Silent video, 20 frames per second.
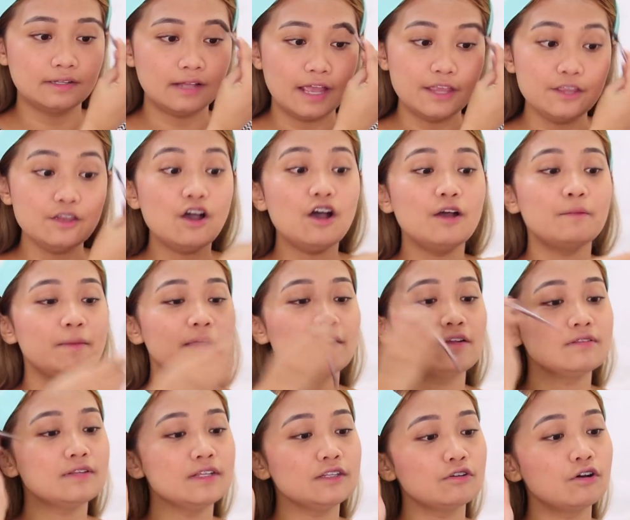Ayun,
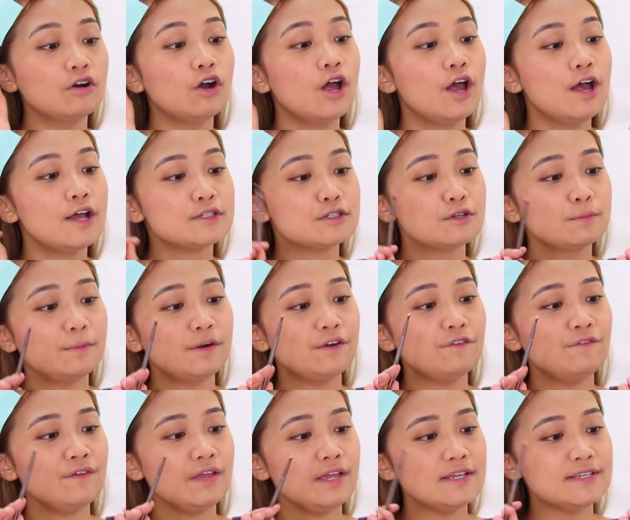meron ditong
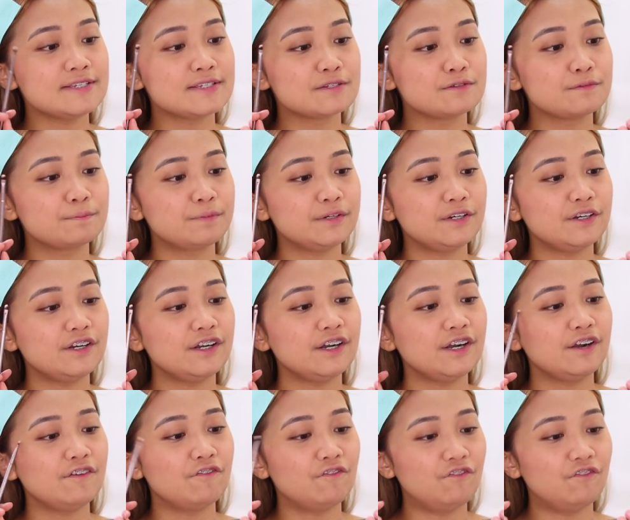Superface Super